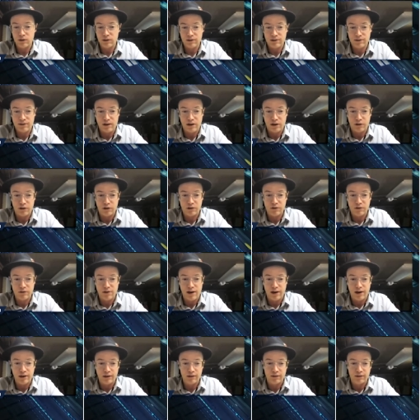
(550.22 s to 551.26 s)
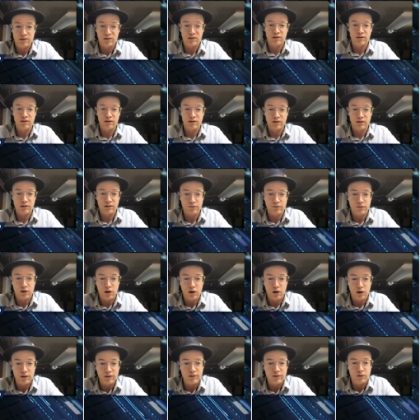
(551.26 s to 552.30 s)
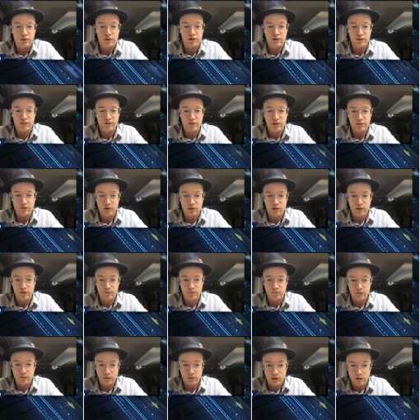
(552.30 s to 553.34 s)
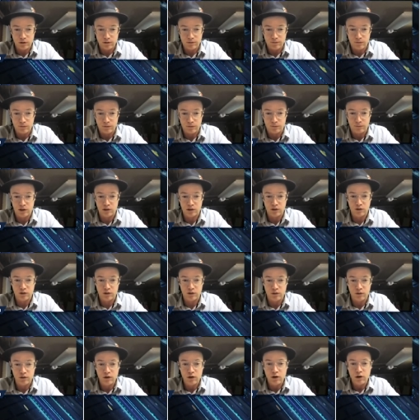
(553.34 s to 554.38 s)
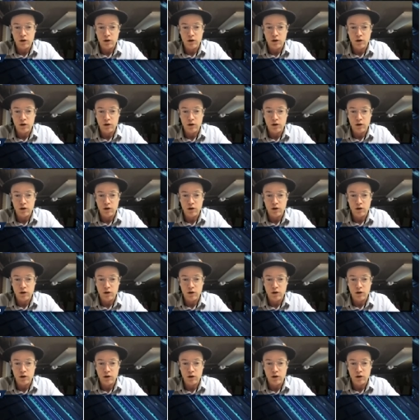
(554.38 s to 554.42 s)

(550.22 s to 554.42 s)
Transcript: to scan your Slack instances for all sorts of sensitive information